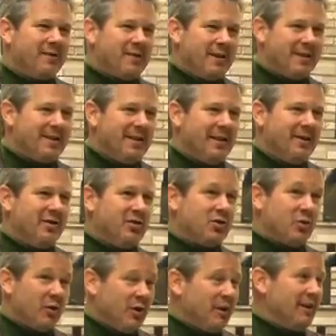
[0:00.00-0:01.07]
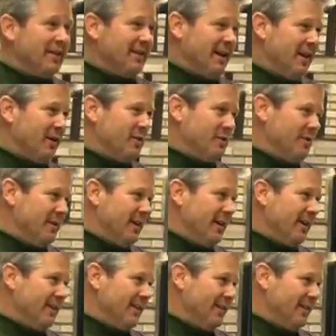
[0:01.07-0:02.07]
$16 trillion in debt.